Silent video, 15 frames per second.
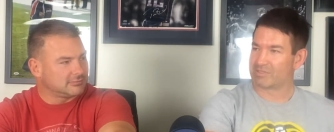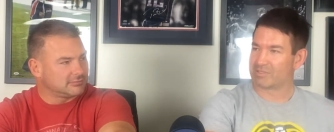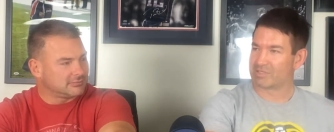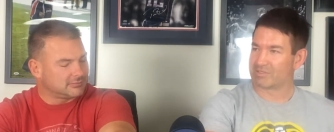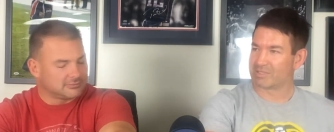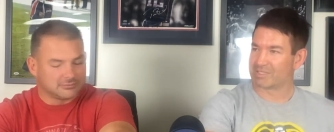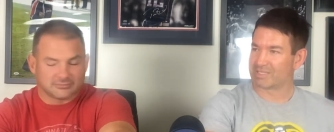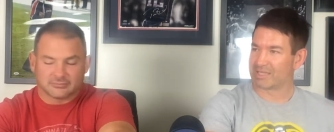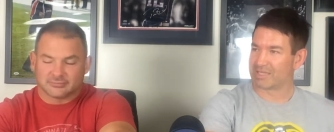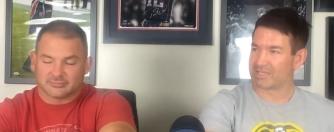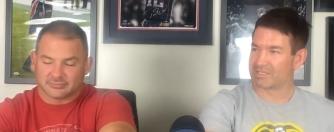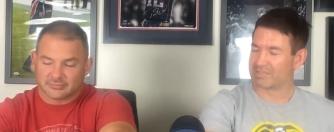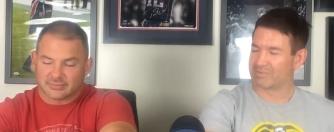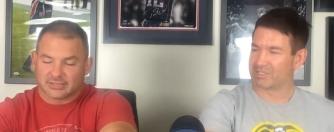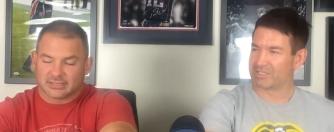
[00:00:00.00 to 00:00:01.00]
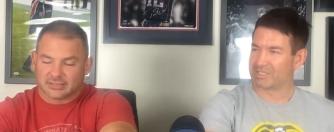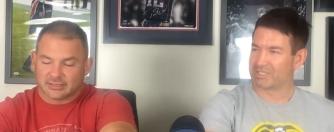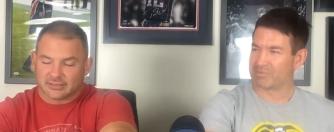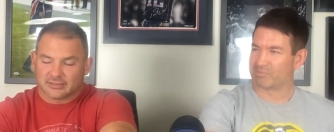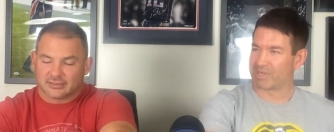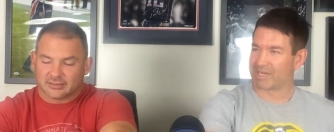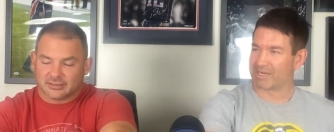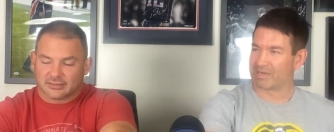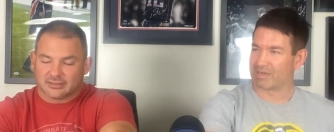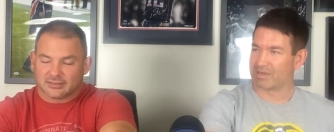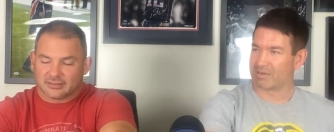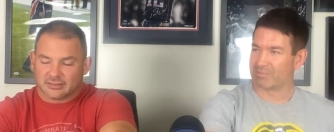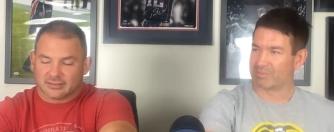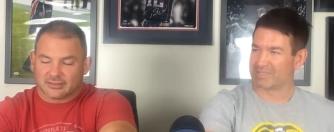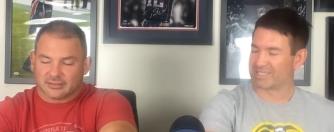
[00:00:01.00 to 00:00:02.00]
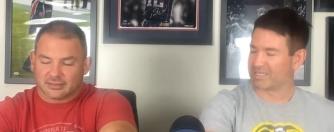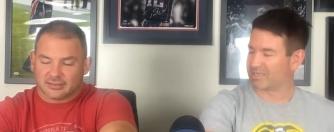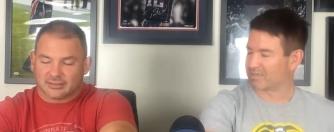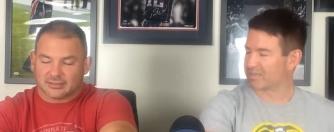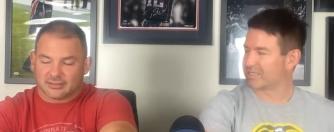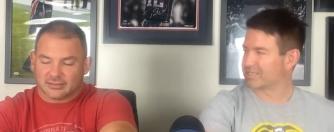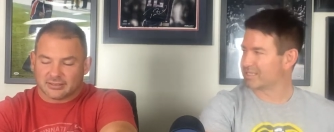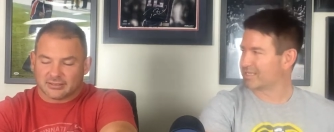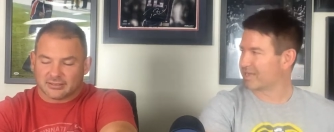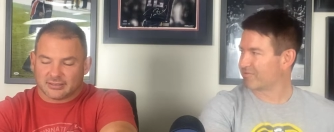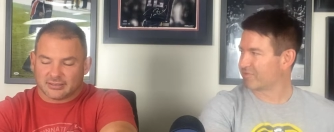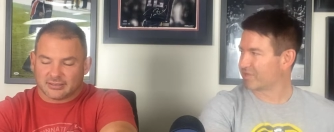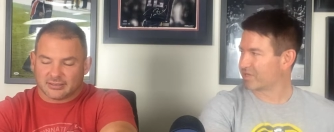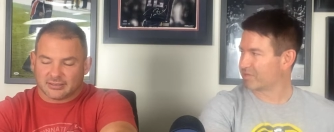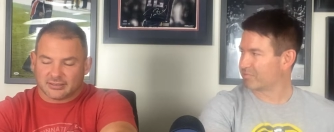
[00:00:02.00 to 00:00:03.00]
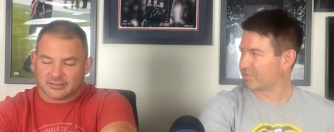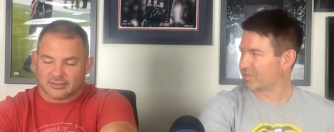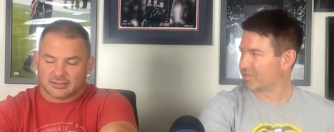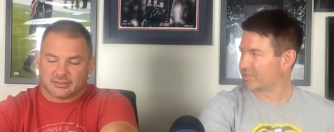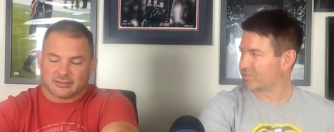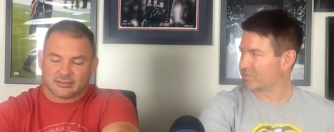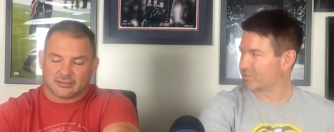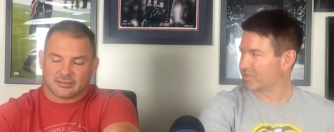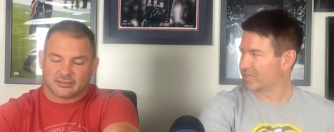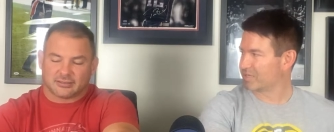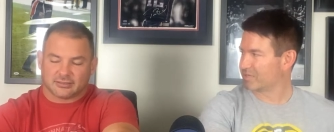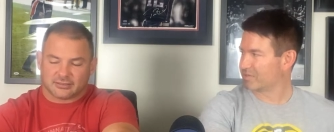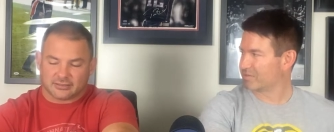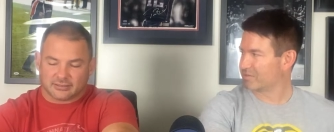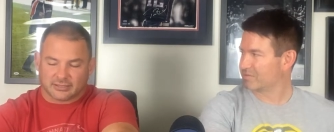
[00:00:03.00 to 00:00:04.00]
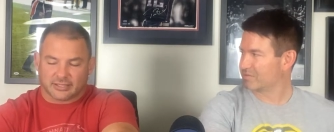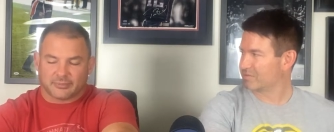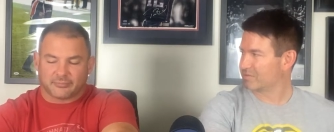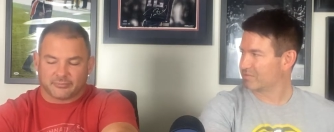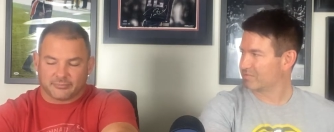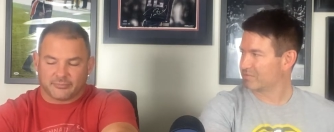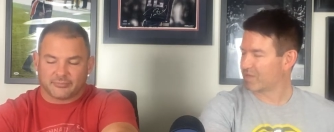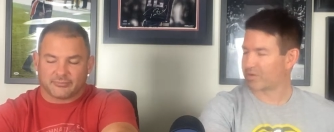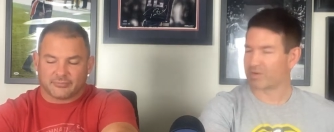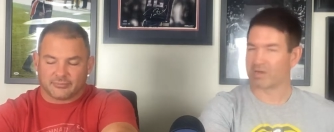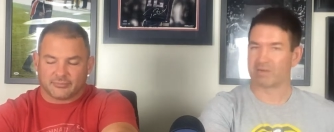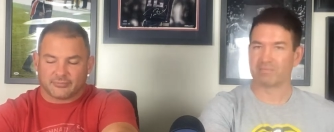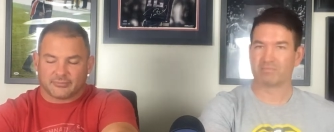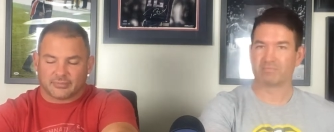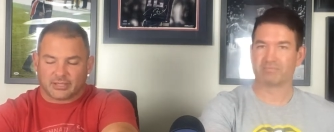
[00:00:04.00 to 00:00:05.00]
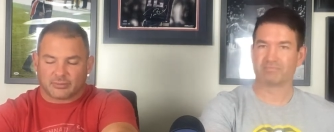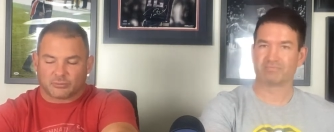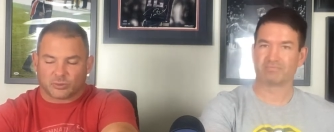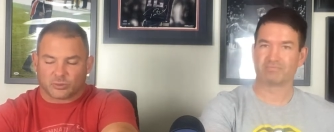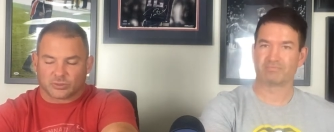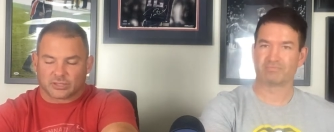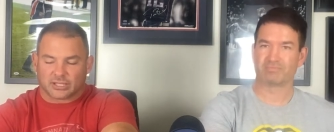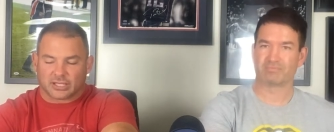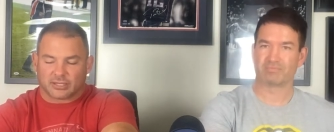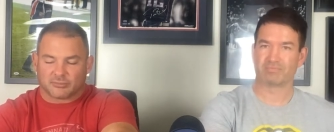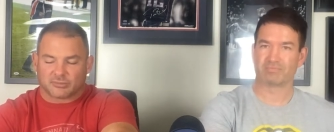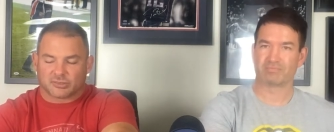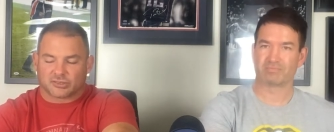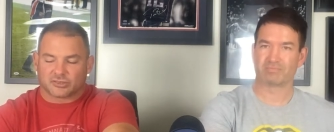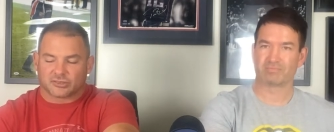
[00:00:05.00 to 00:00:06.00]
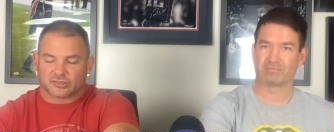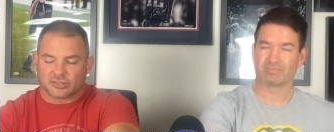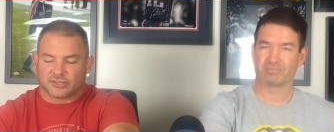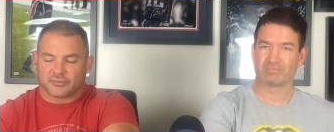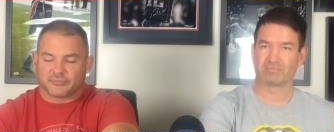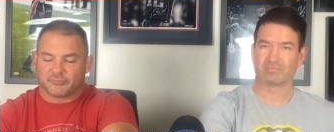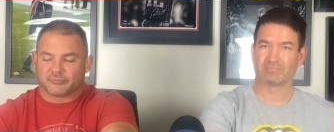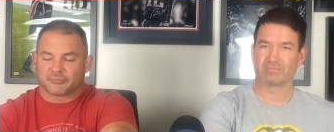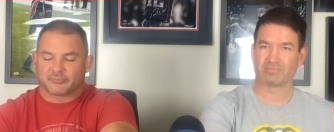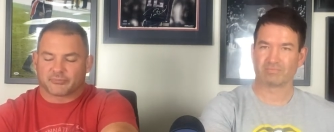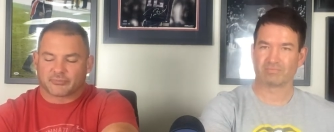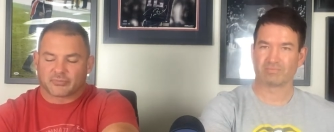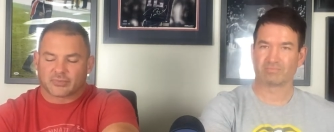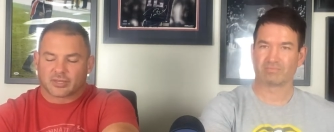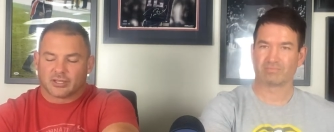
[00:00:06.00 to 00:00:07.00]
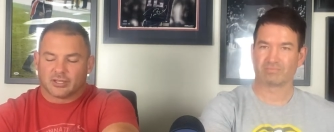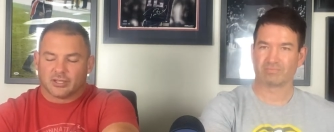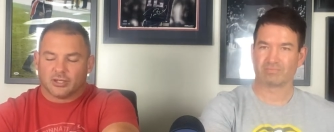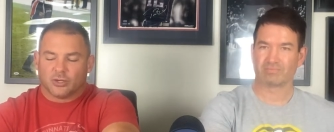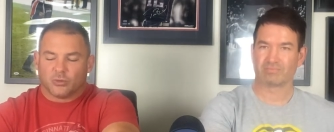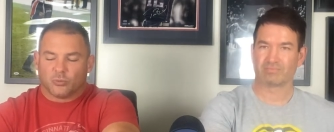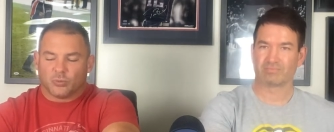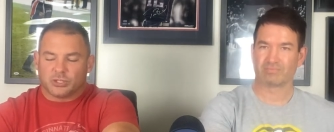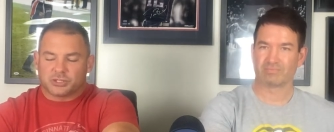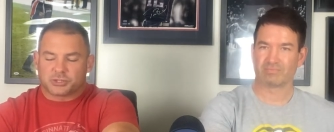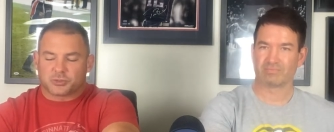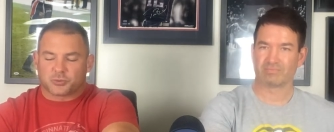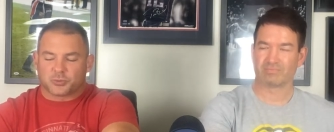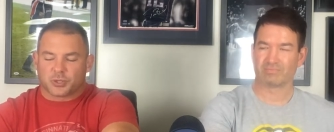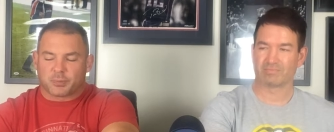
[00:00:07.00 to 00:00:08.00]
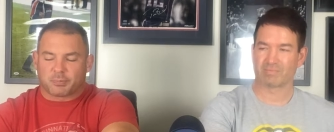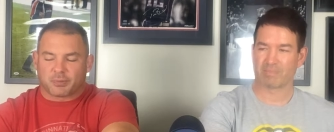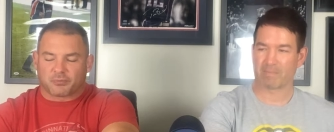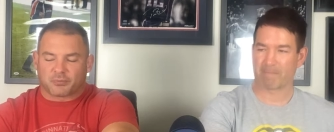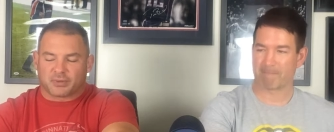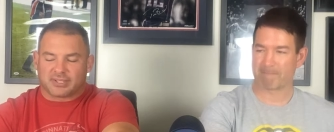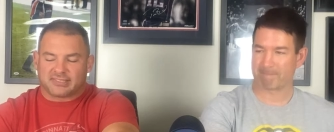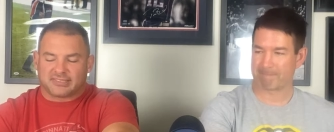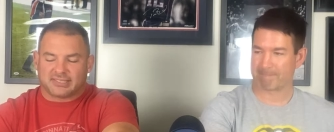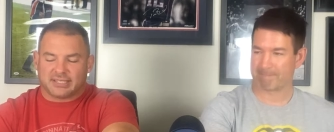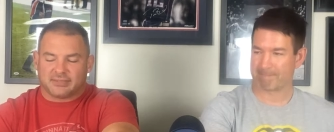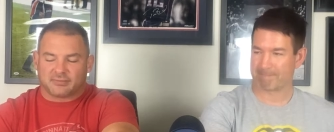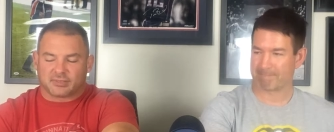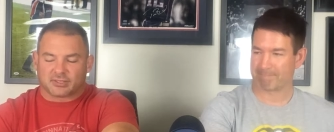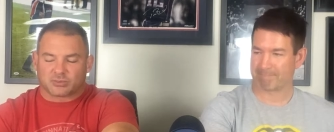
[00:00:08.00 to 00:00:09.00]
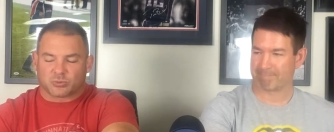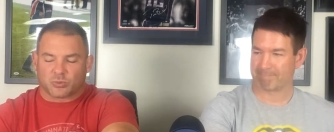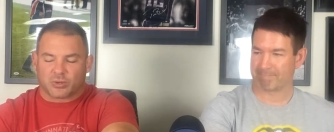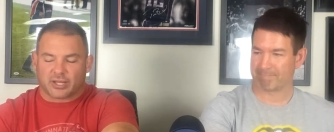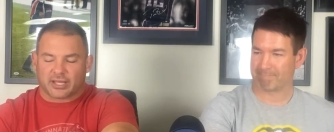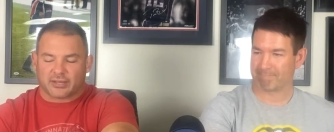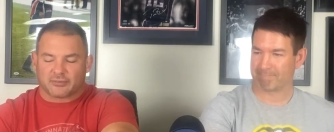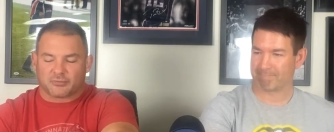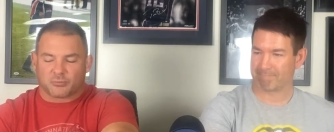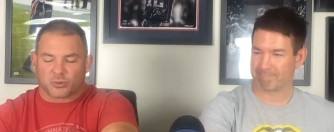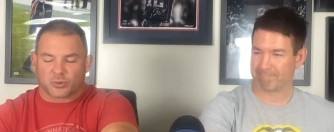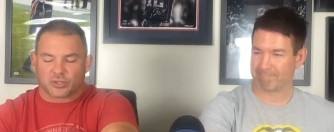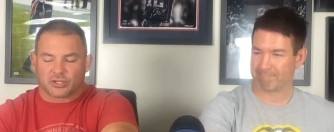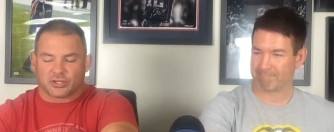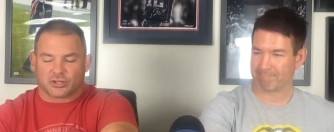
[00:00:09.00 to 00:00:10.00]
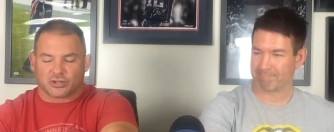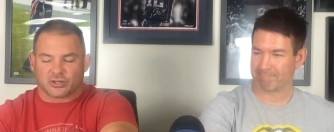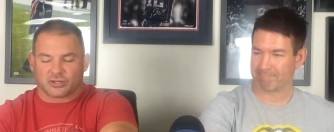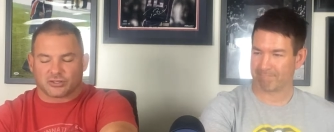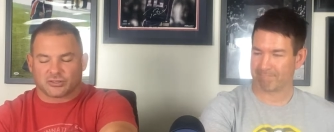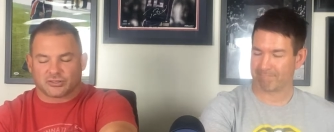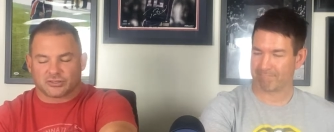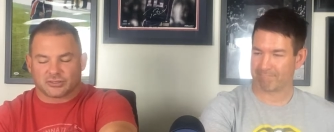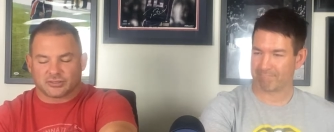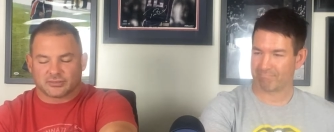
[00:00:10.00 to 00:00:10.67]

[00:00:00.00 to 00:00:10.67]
Speaker 1: just because I think Jimmy G's banged up. Is he is he definitely gonna play this week? Yeah. Okay. I'm going dimes
Speaker 2: also. Which group of receivers will have more yards?